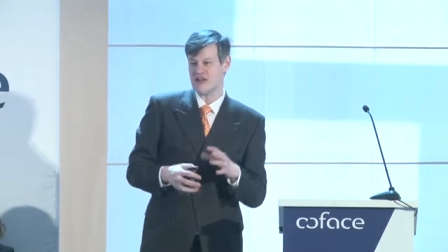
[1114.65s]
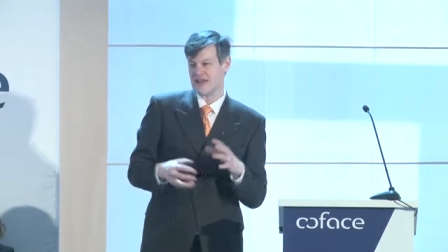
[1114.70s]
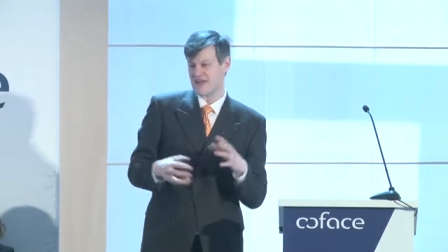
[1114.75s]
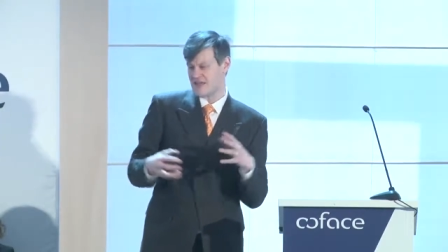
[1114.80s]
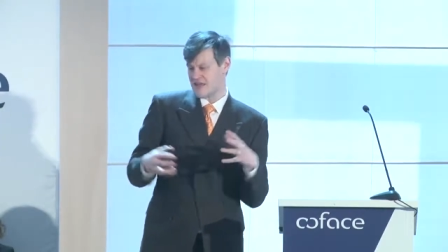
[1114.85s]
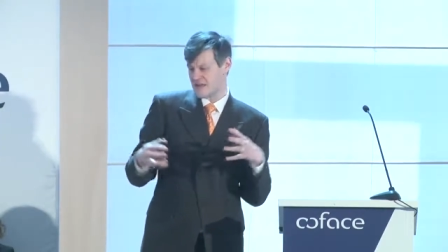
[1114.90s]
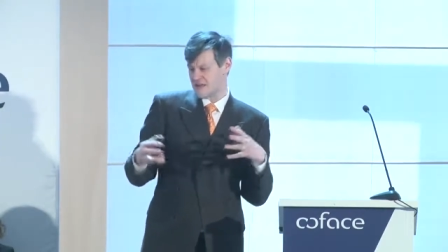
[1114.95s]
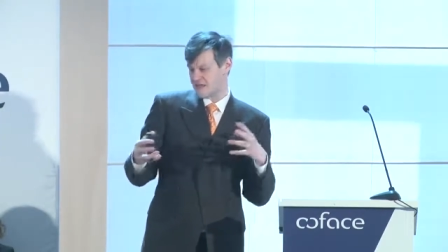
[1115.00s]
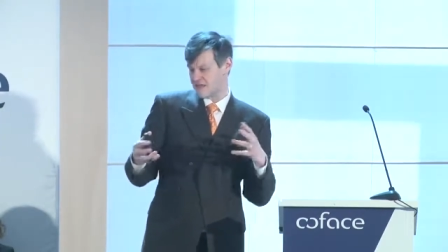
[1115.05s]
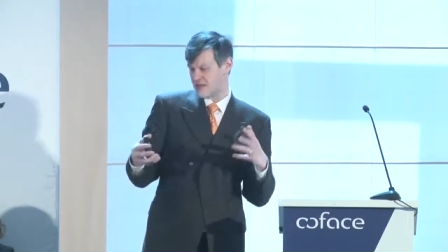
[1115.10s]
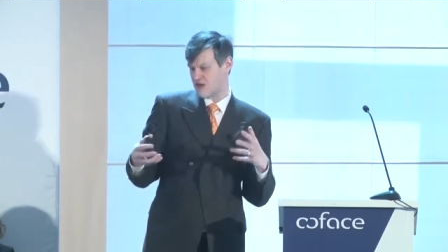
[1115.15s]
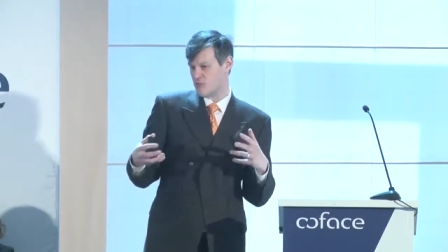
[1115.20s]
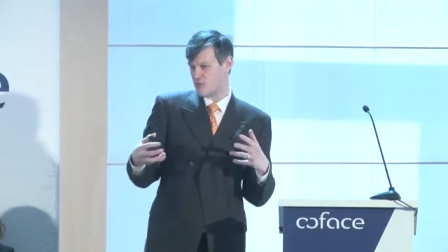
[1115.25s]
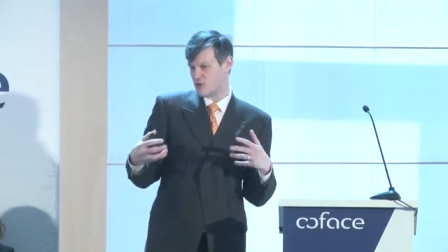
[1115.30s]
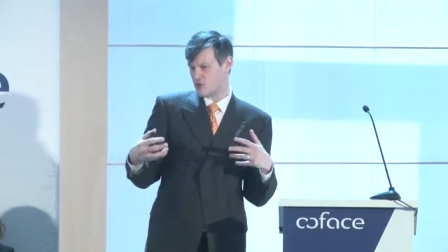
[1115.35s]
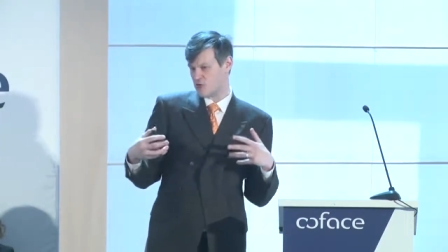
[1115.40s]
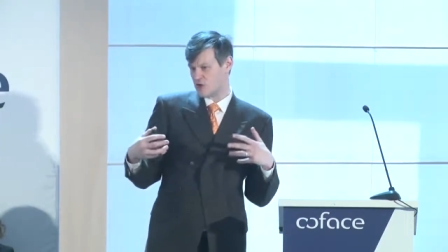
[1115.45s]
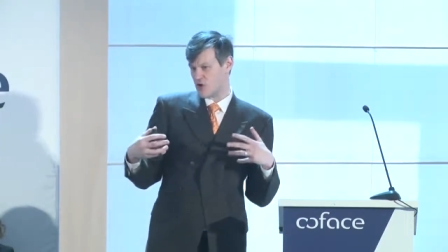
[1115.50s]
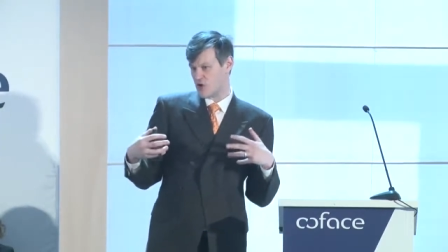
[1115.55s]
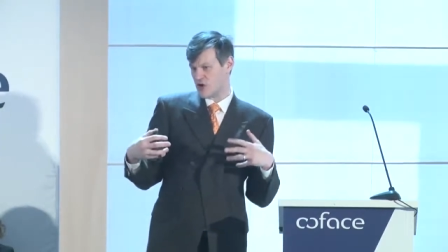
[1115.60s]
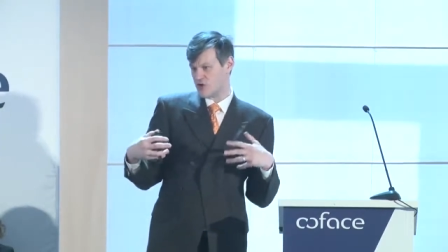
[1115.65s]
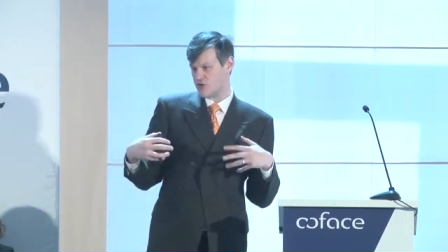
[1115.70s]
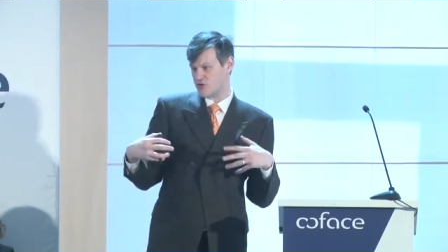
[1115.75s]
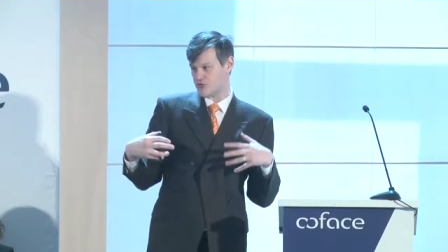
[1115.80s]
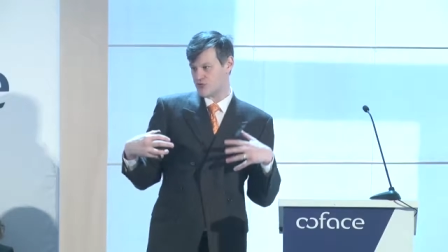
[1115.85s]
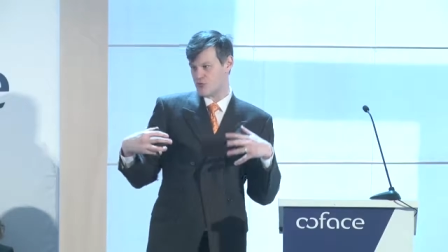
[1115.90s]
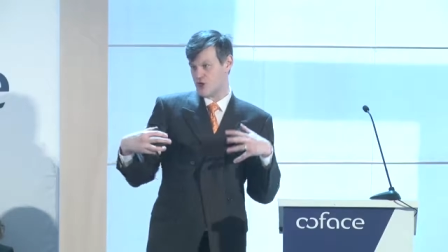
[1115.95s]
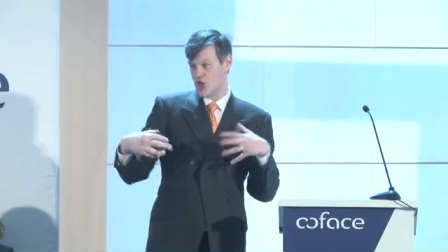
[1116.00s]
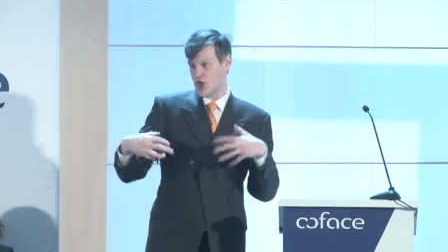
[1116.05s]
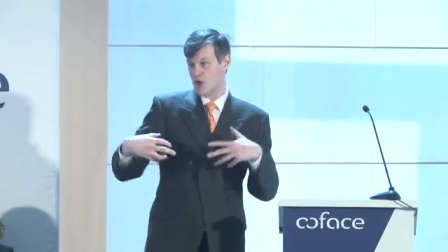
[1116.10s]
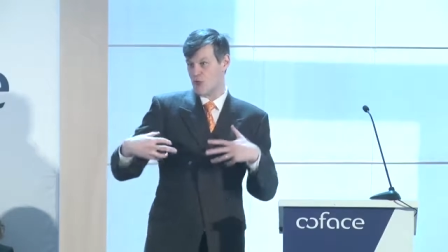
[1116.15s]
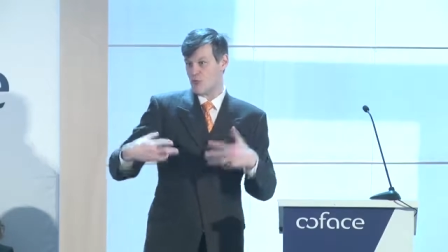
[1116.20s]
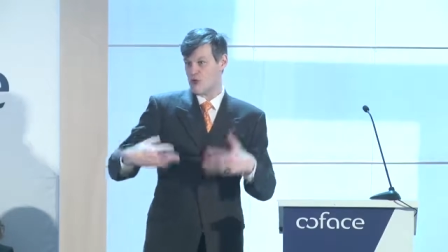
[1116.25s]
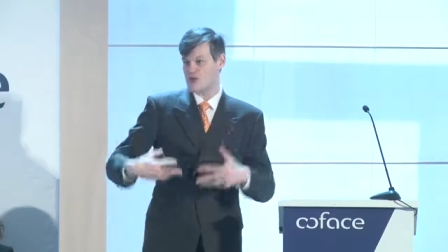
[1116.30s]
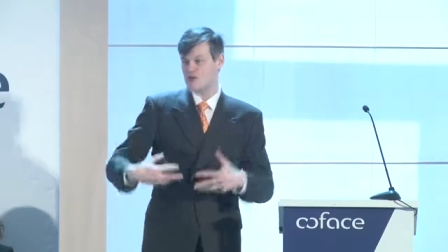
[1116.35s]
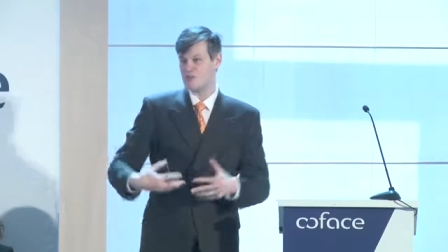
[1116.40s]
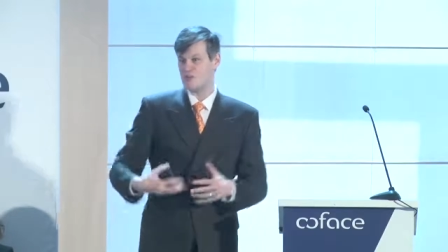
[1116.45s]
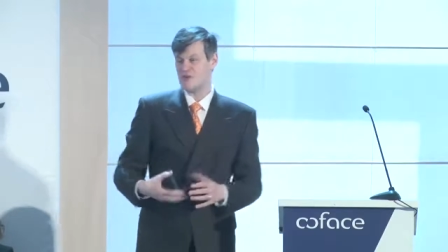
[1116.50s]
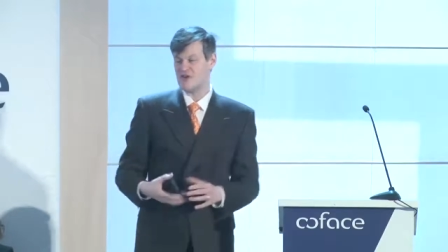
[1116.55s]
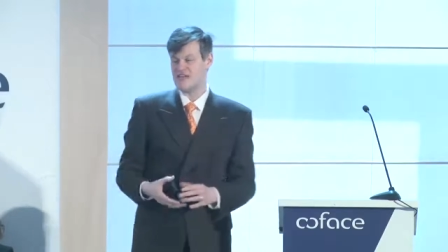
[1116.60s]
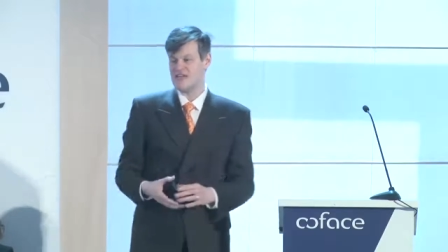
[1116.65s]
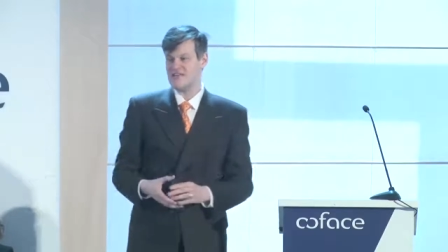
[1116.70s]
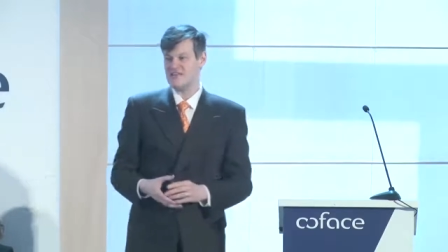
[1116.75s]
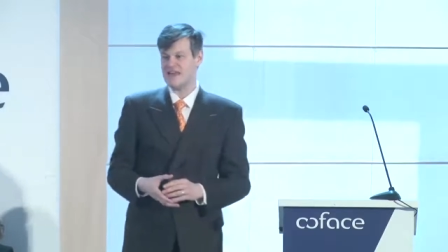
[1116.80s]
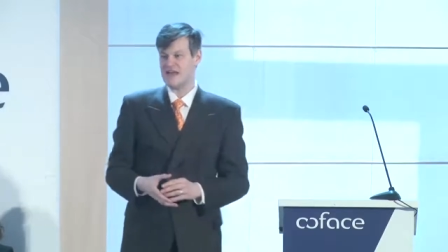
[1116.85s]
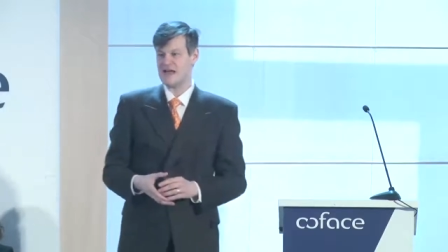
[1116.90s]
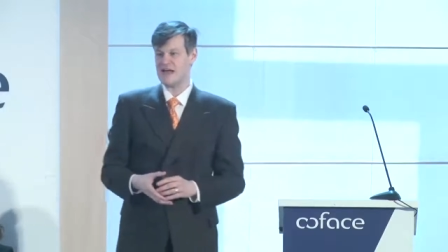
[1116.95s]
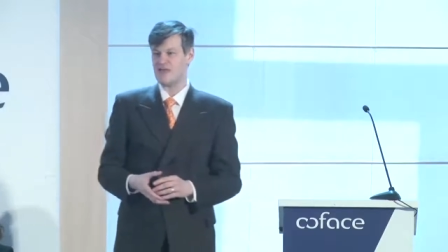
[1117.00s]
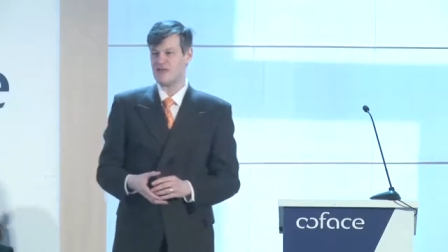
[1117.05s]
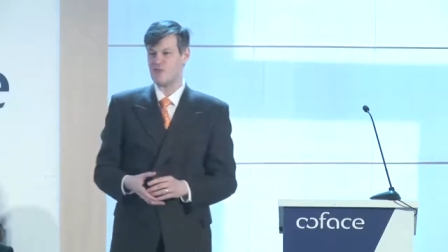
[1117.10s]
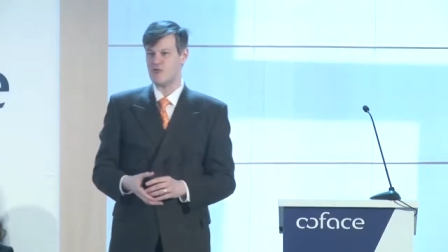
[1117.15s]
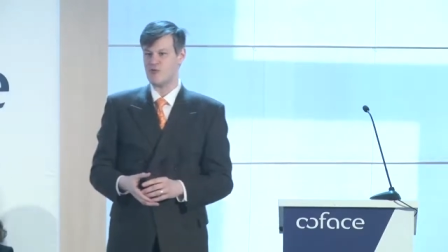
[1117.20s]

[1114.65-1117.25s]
that is able to go into much more details,